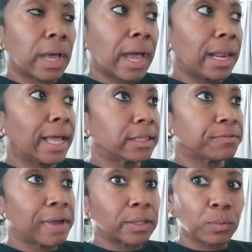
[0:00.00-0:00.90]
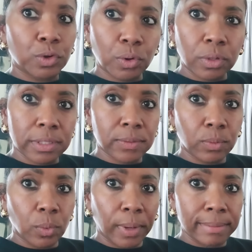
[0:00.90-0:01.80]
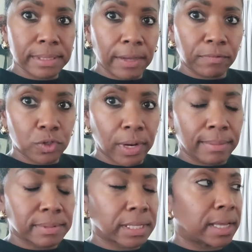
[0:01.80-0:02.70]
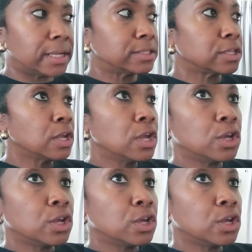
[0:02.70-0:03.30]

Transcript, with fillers: I like the fact when you go on the website for Tribesigns,